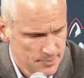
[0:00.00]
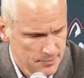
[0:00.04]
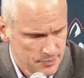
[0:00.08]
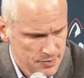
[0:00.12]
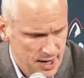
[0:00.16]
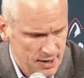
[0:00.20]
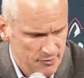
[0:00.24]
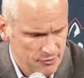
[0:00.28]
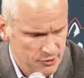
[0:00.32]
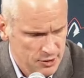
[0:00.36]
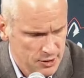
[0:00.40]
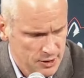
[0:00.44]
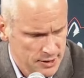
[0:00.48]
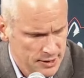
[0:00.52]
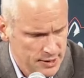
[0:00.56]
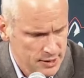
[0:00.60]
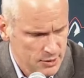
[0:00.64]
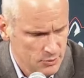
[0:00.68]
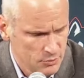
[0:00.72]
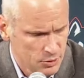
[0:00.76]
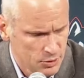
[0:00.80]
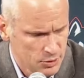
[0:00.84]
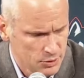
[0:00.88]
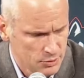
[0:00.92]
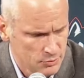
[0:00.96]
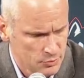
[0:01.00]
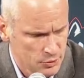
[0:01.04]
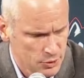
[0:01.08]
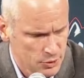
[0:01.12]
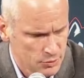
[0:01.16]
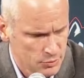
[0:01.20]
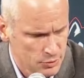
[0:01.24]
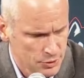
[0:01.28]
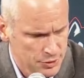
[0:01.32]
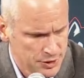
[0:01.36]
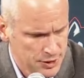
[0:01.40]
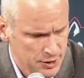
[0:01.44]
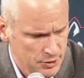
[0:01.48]
every league will, will
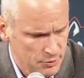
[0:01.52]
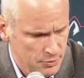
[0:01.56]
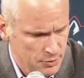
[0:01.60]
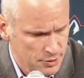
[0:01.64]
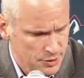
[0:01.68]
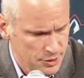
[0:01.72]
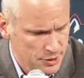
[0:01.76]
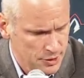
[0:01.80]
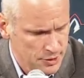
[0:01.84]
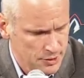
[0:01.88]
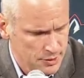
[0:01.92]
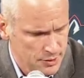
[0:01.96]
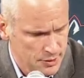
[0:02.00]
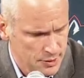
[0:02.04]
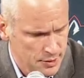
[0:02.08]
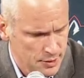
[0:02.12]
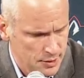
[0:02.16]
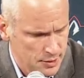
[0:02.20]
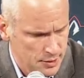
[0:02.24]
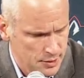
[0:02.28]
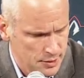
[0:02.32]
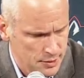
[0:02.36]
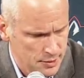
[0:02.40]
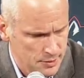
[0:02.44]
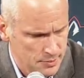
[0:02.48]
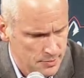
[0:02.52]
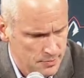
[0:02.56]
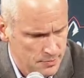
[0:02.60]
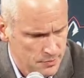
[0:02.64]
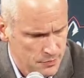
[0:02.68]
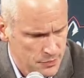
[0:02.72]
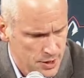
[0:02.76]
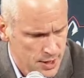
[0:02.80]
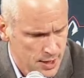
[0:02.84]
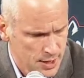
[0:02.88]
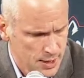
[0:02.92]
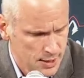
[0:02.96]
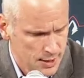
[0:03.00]
will deal with it. Um,
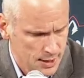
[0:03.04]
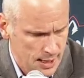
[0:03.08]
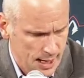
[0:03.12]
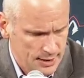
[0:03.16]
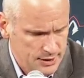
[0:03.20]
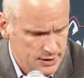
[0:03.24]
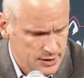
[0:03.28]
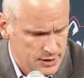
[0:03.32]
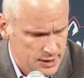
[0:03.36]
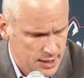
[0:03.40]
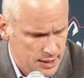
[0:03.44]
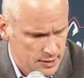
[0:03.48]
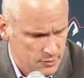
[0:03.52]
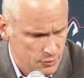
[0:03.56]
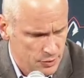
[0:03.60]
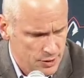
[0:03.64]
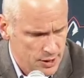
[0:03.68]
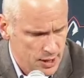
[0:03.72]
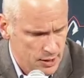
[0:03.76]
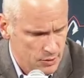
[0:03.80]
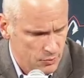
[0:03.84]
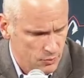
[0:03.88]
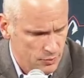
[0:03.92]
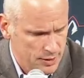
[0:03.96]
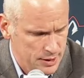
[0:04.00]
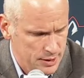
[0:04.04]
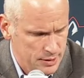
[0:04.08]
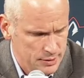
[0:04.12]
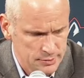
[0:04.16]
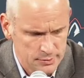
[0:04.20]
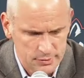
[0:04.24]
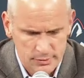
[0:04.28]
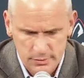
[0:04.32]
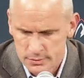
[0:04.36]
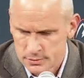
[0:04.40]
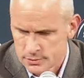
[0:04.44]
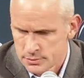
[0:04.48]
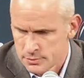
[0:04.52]
I just think we got to
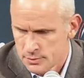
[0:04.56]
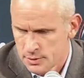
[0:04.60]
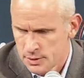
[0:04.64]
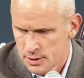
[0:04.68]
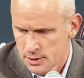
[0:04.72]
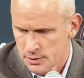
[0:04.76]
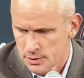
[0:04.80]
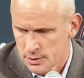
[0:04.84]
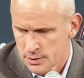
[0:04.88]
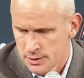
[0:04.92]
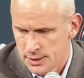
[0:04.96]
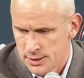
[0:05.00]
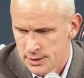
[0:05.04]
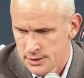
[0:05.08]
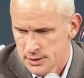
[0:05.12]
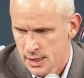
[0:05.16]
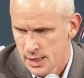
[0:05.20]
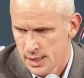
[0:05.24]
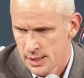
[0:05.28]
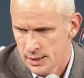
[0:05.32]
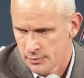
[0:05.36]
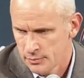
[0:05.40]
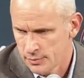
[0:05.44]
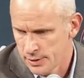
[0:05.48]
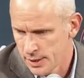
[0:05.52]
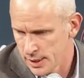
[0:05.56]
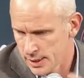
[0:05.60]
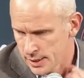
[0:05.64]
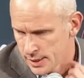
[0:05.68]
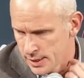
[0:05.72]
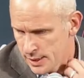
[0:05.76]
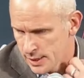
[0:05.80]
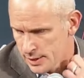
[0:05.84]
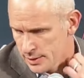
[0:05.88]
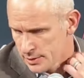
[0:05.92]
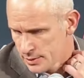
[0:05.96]
win. You know, the league's got to we got to get